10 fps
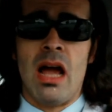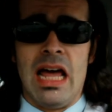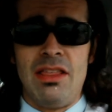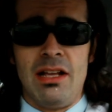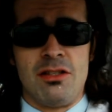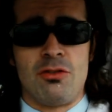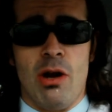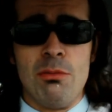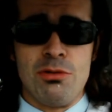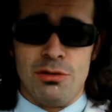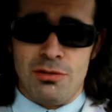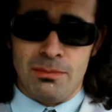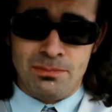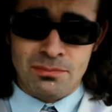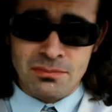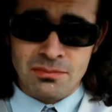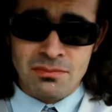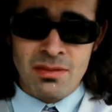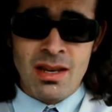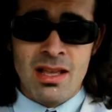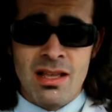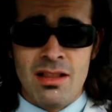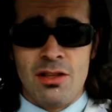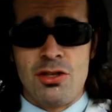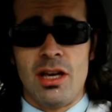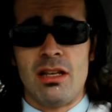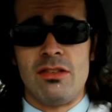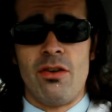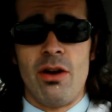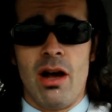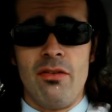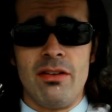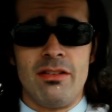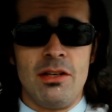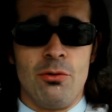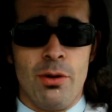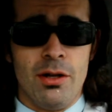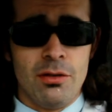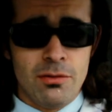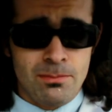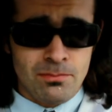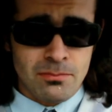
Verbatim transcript: I think it's scrumptious. The chicken is very obviously grilled.